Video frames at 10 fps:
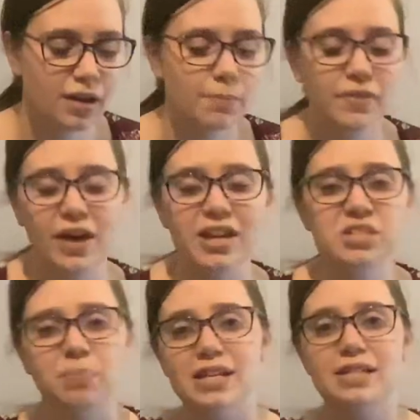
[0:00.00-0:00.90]
But that is
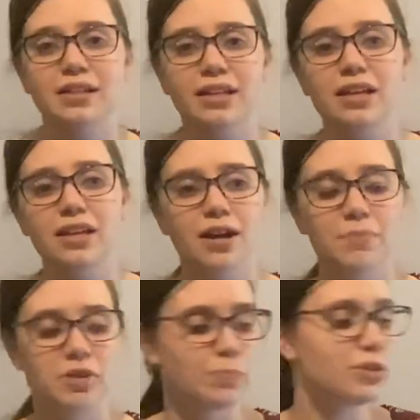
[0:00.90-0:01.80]
basically
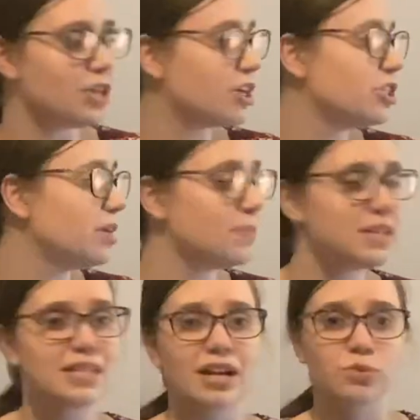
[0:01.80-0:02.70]
the production
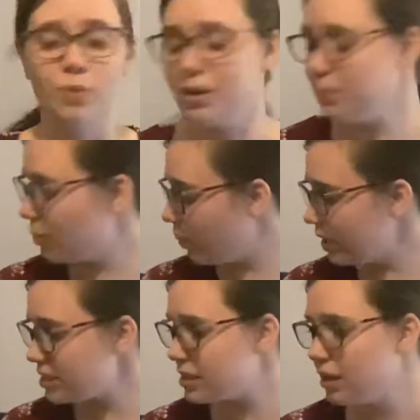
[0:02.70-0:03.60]
besides one
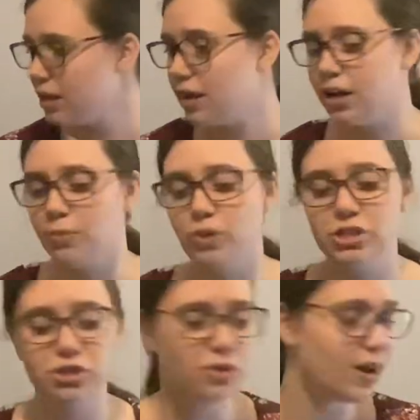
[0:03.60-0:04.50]
point. We
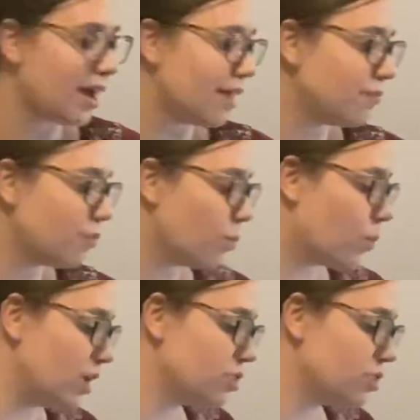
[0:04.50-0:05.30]
do have one